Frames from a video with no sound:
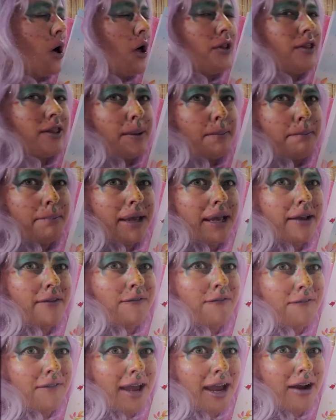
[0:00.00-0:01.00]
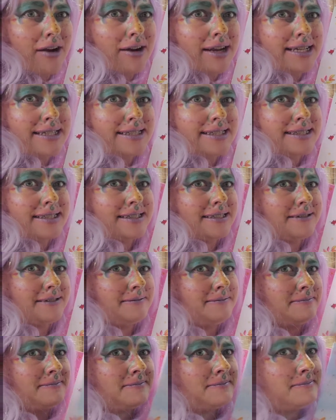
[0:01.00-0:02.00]
the big fairies.
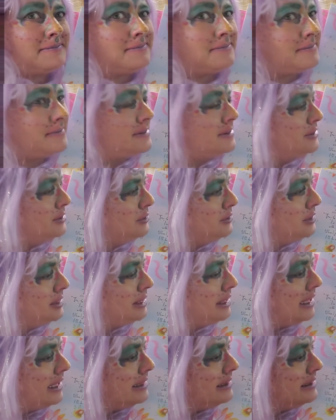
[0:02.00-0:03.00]
Look at that.